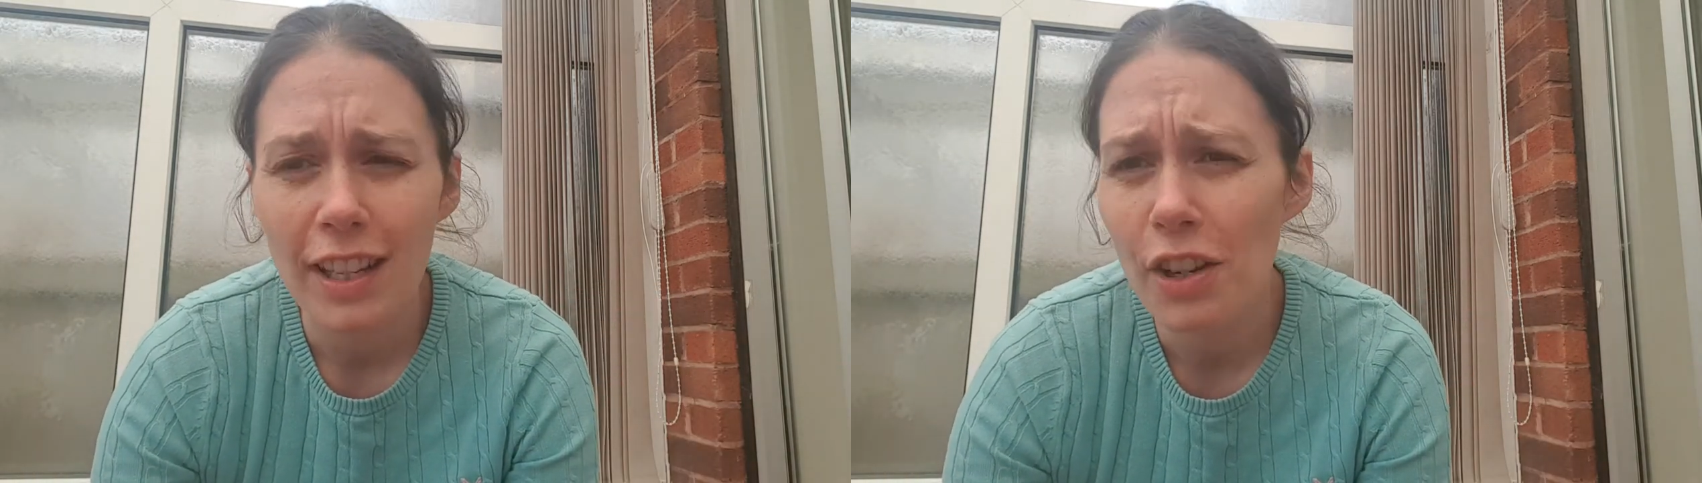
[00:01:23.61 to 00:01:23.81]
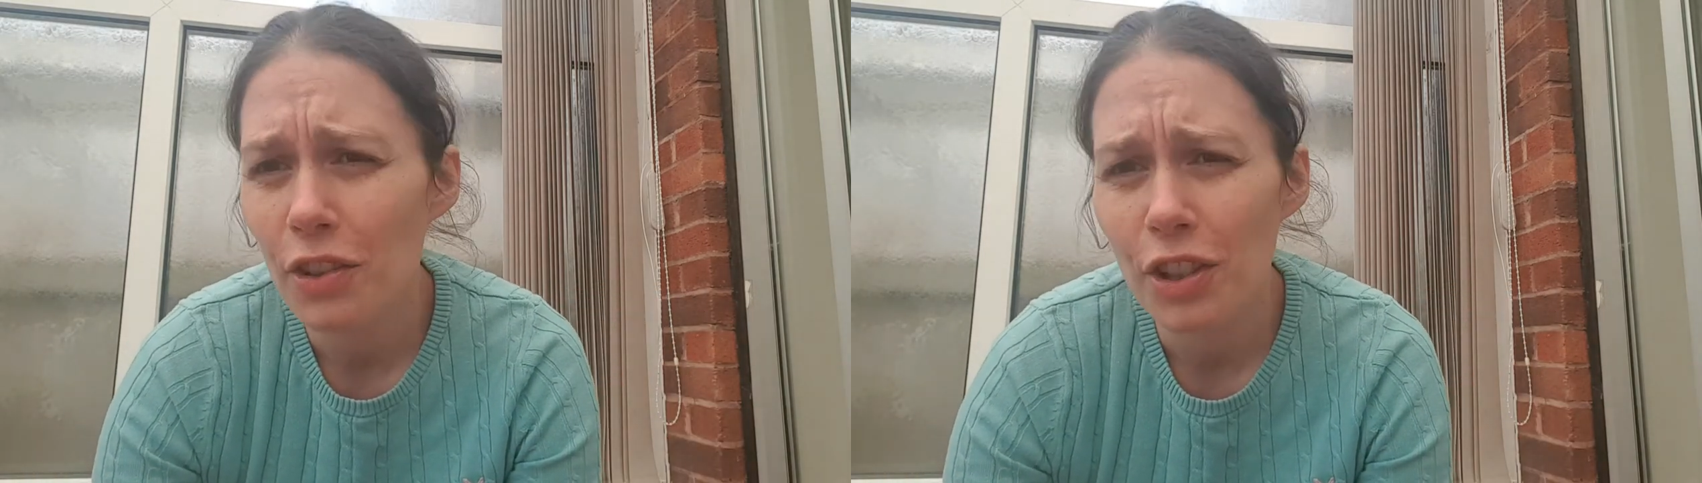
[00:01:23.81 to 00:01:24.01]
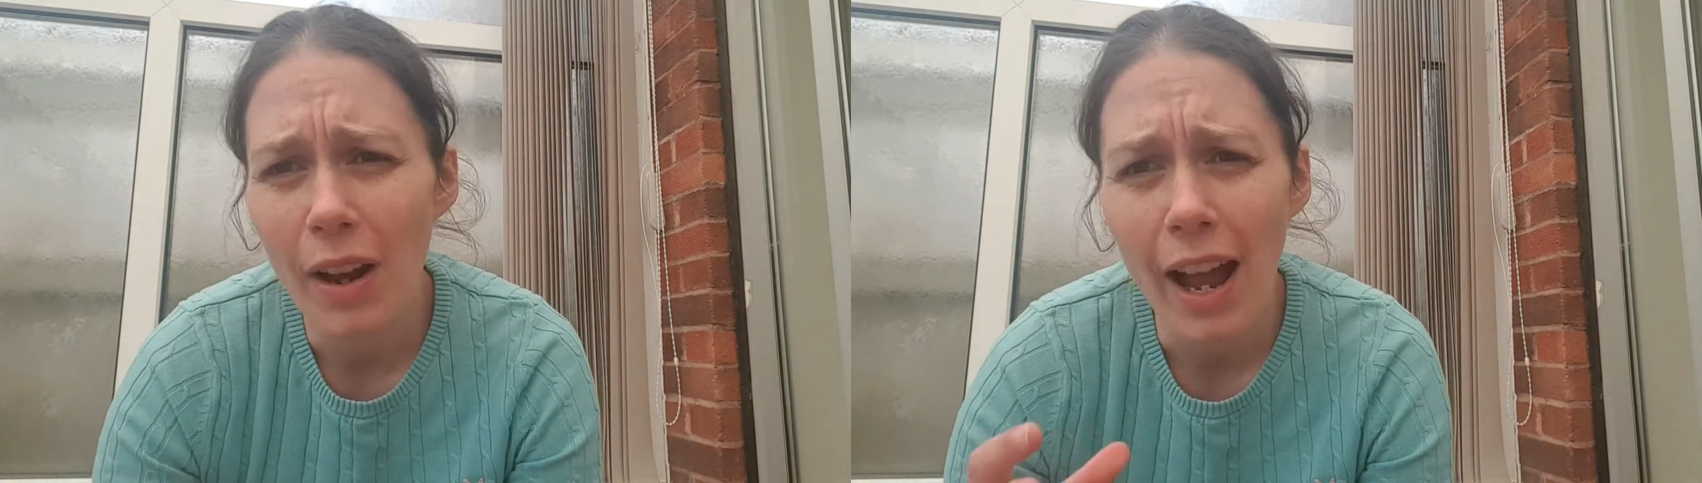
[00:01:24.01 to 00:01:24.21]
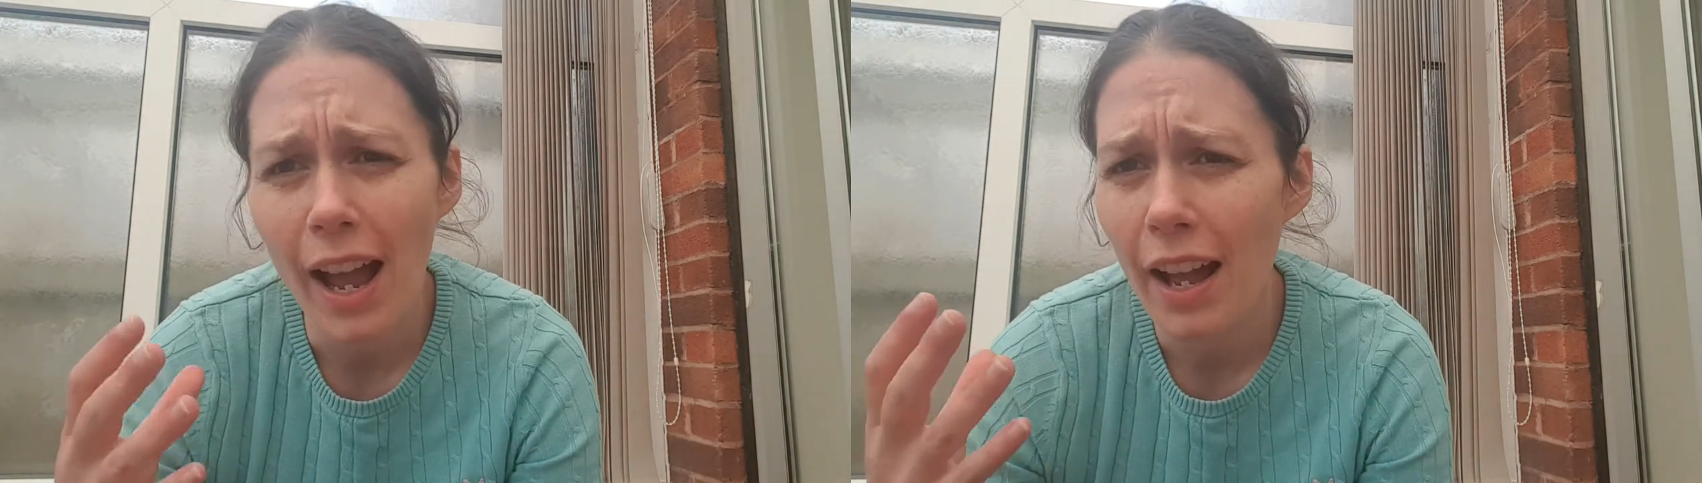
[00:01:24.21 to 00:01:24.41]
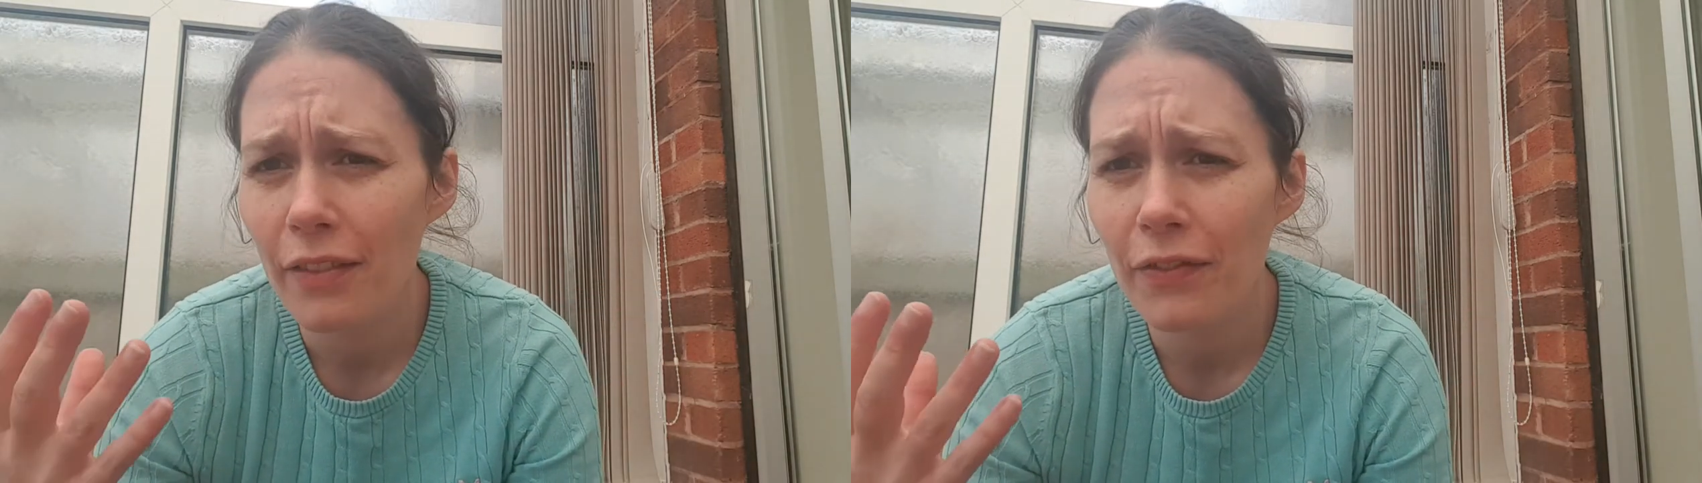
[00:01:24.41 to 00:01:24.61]
They also
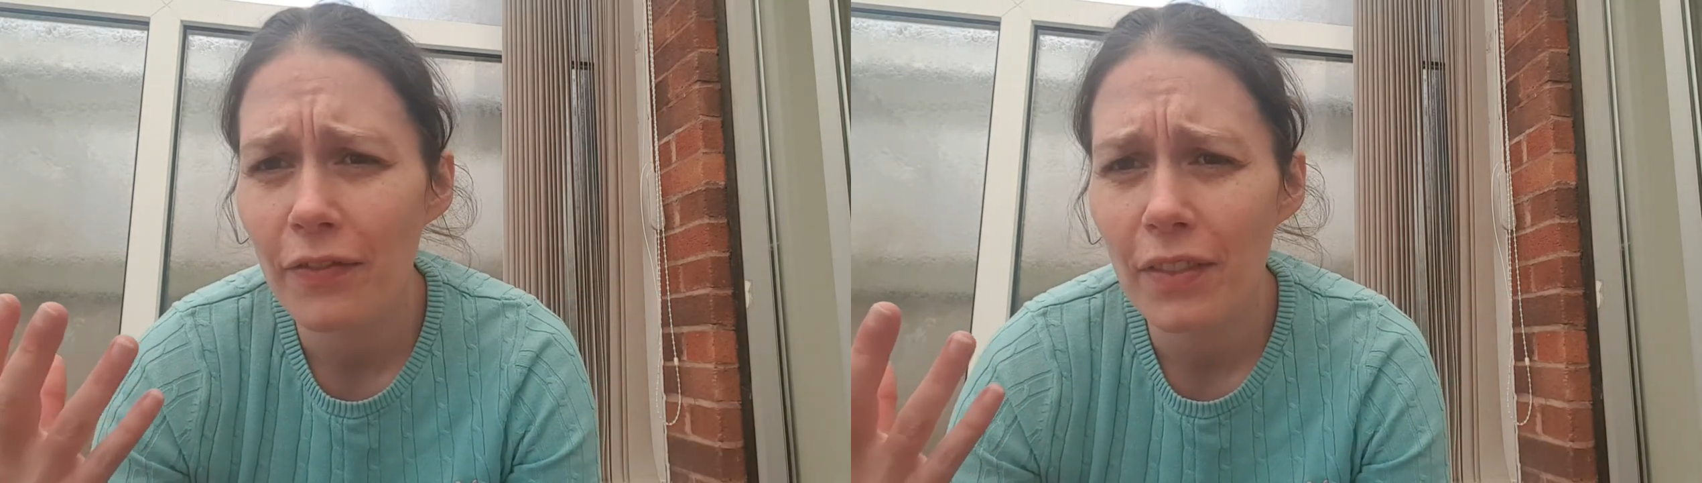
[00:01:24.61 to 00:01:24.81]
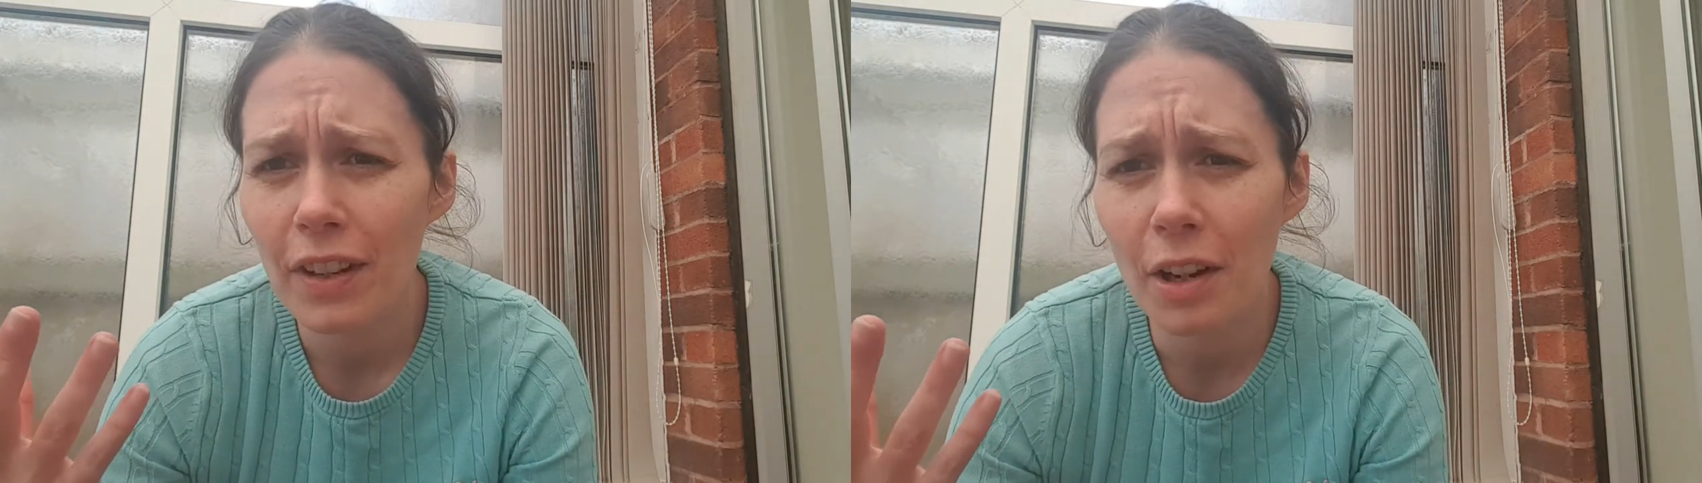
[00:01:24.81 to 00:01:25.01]
have